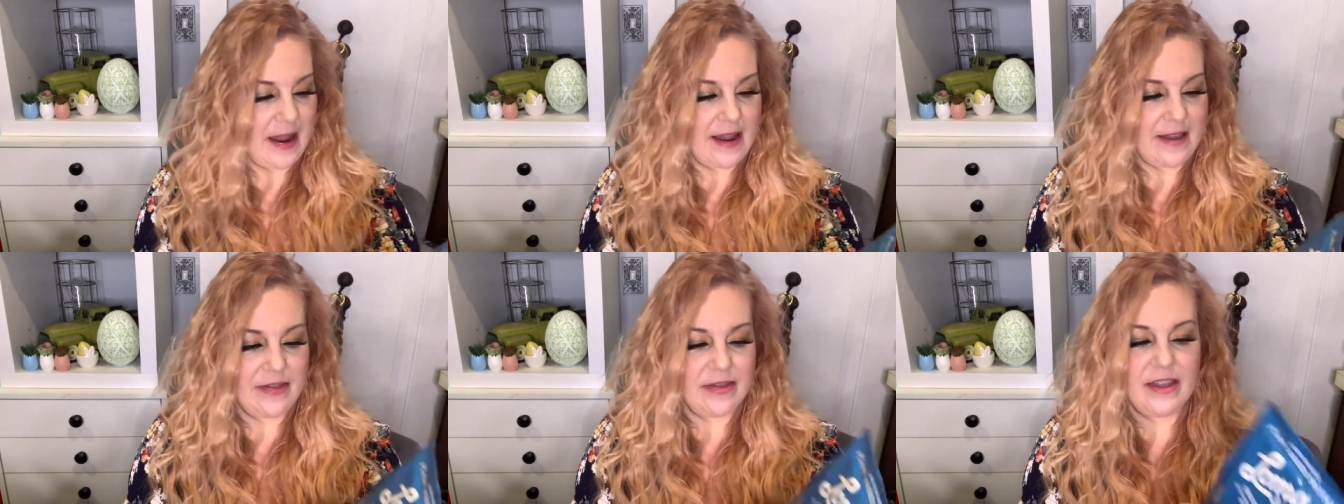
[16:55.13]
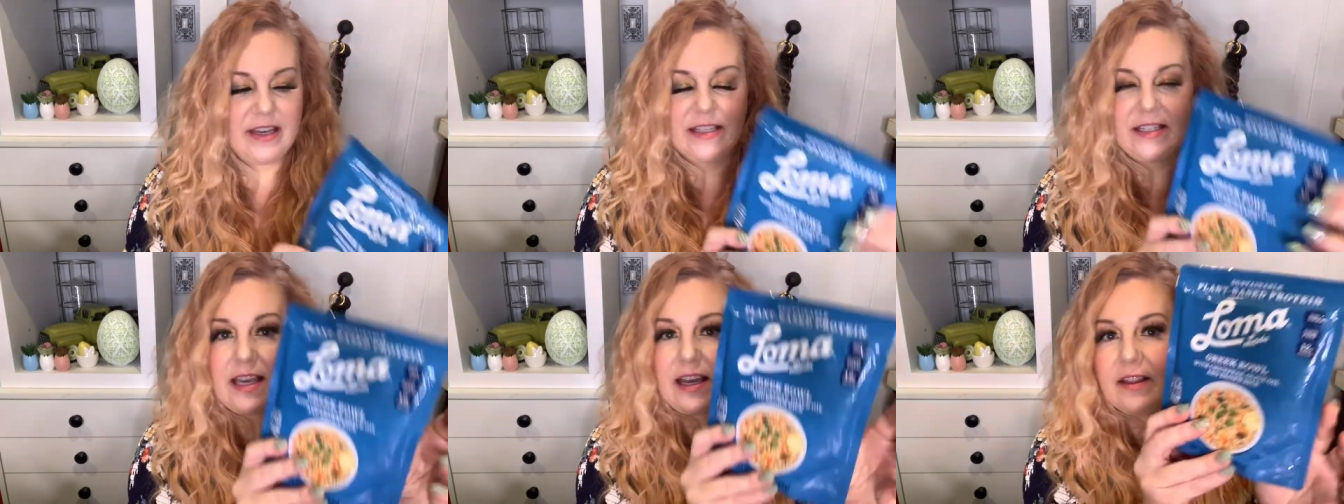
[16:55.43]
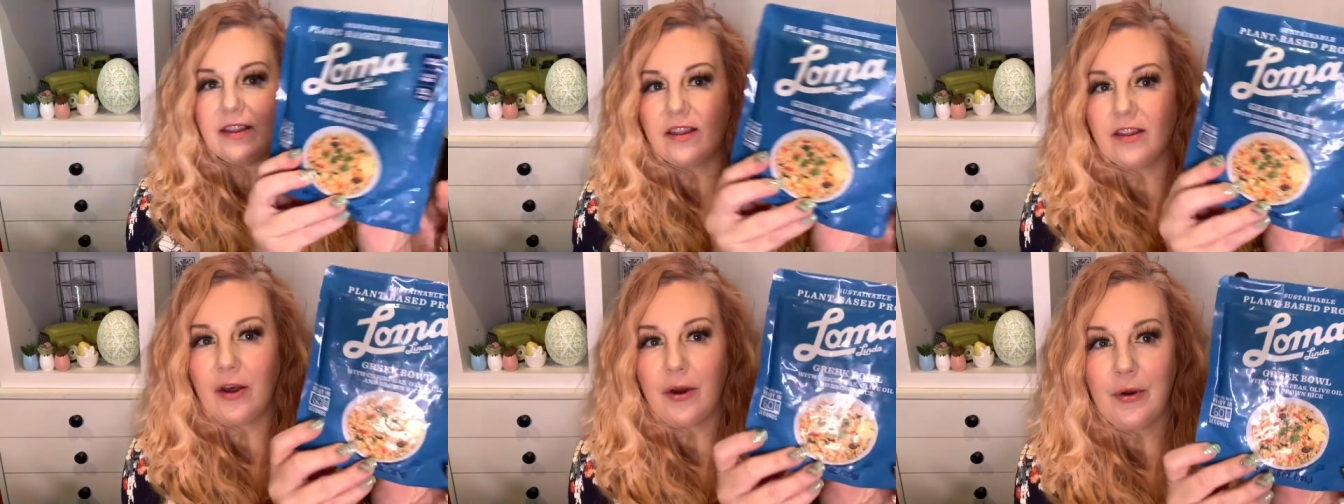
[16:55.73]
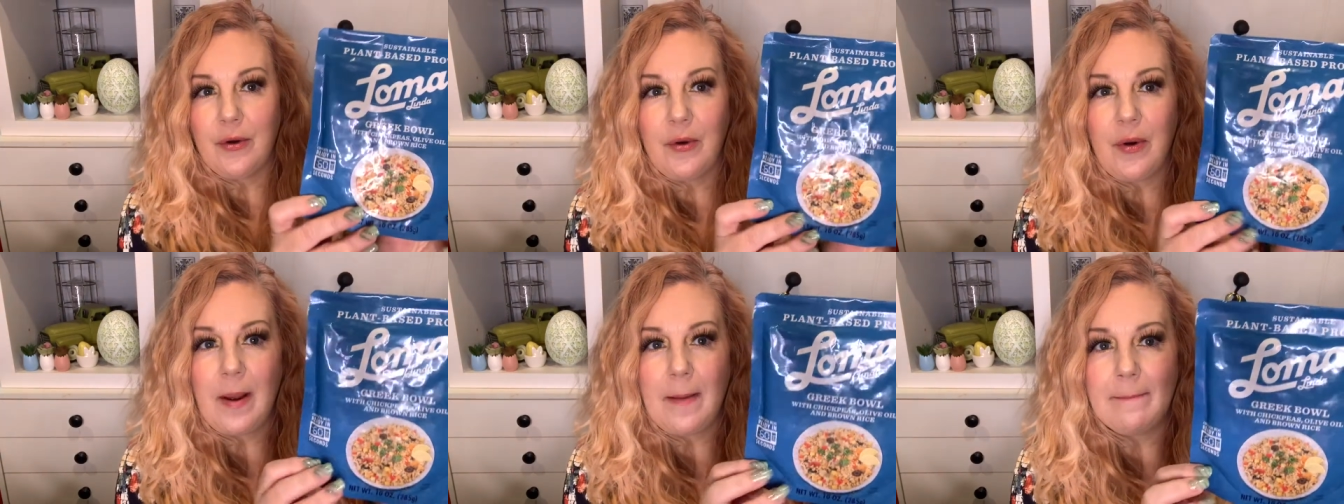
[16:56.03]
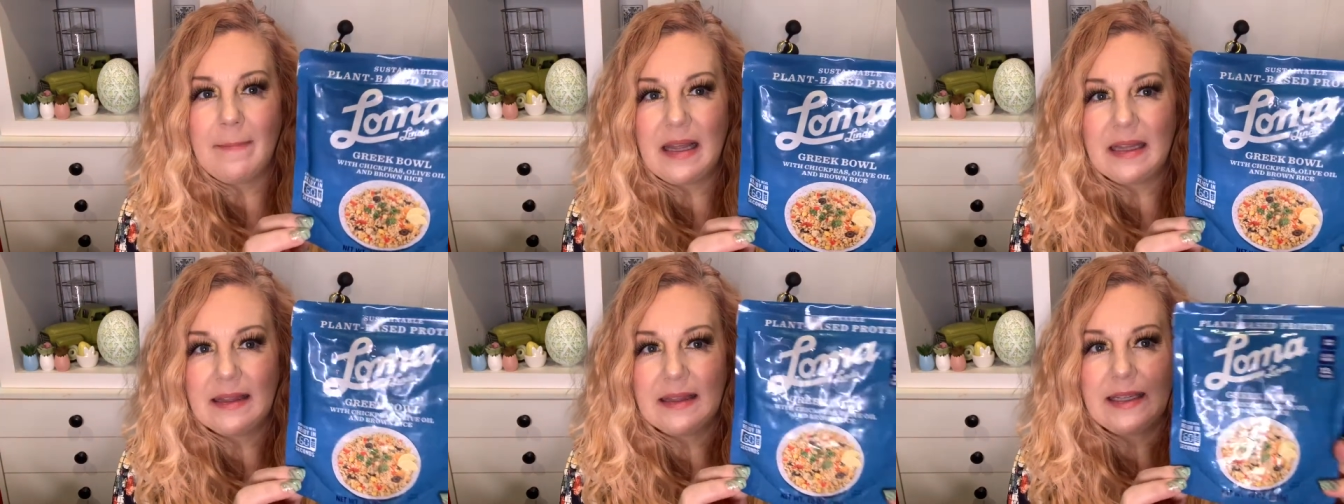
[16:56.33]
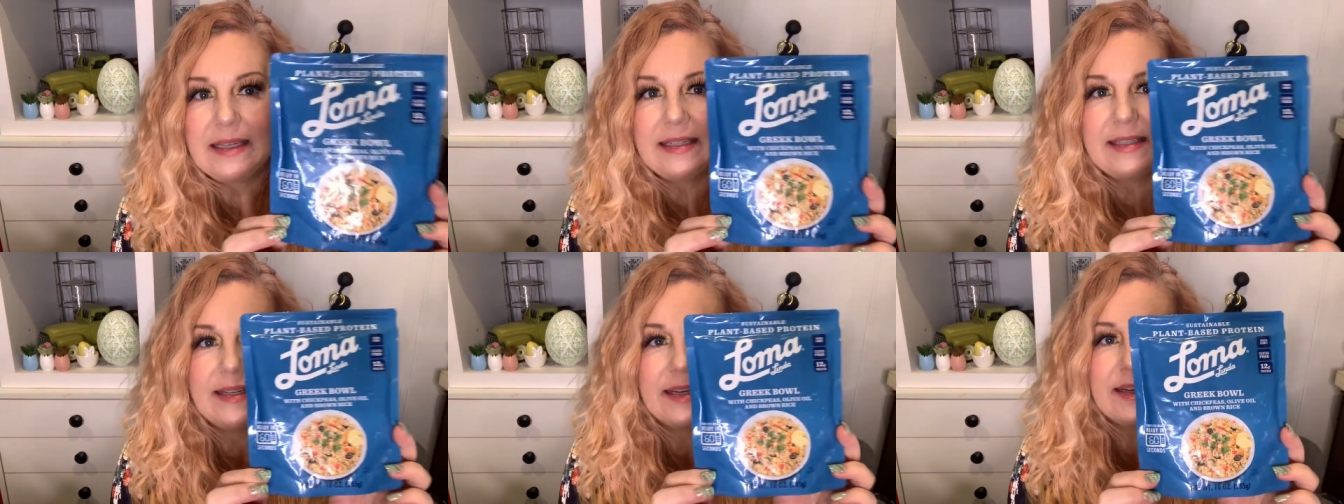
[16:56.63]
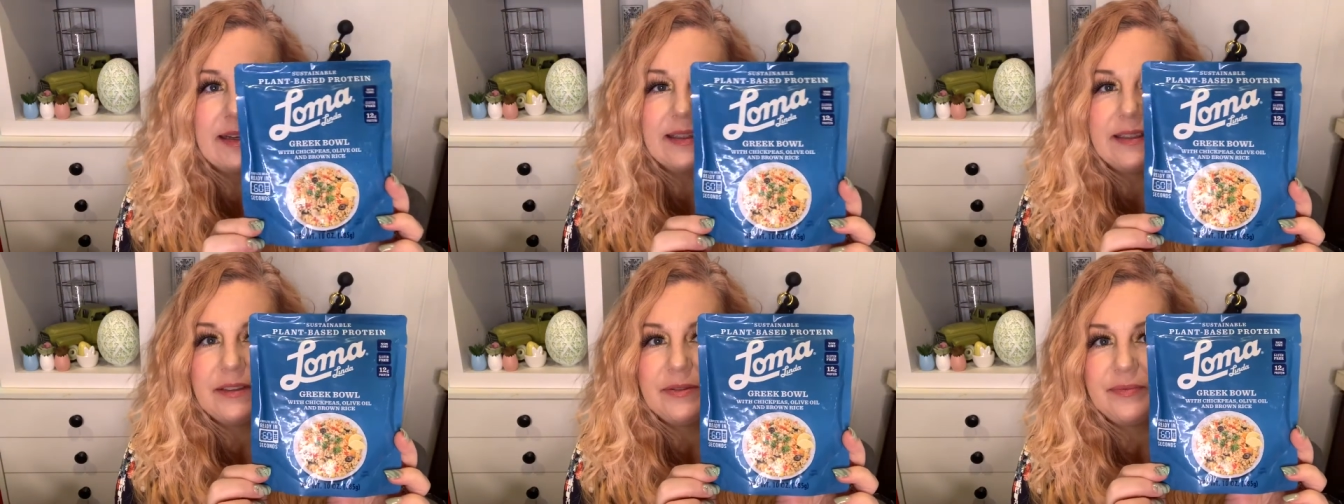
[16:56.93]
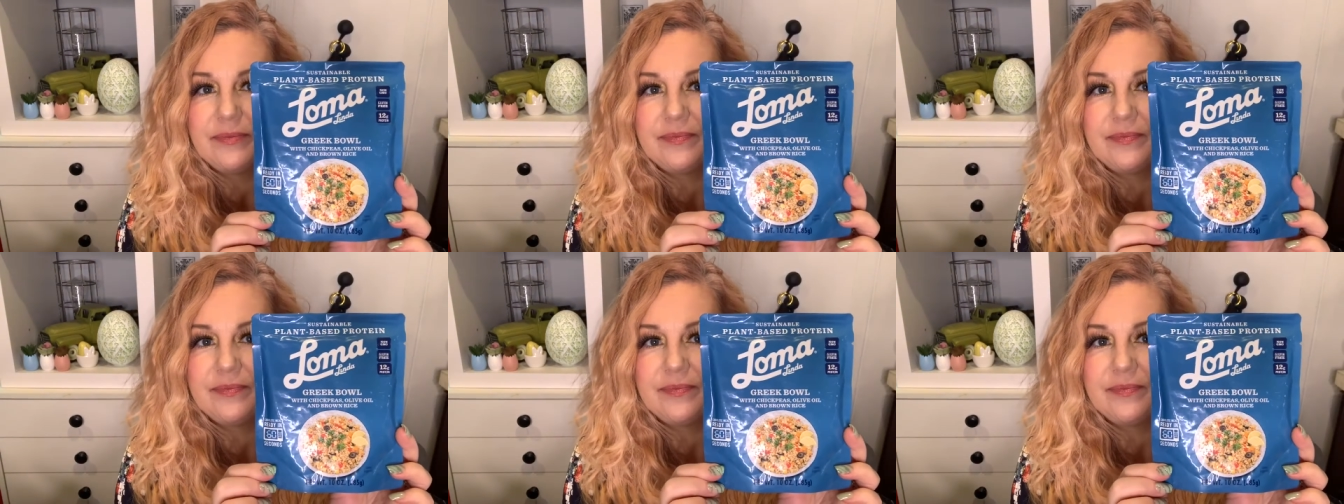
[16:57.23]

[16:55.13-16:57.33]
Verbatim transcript: This Loma Linda,